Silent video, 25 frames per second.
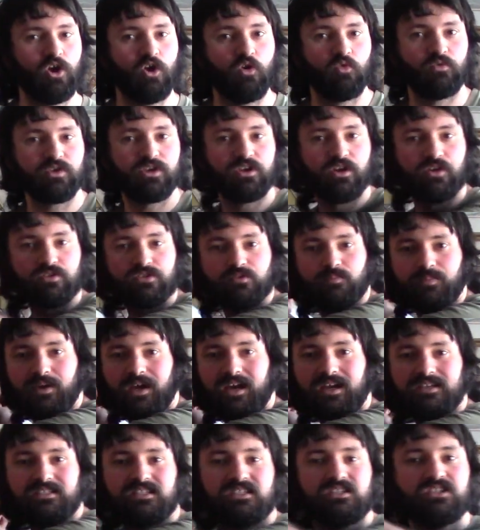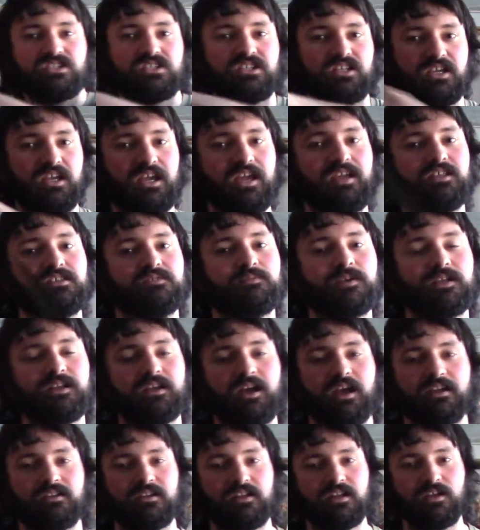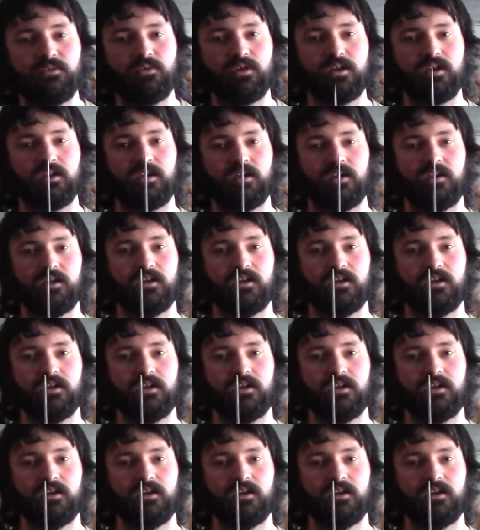or he goes past and just hits me in the head anyway.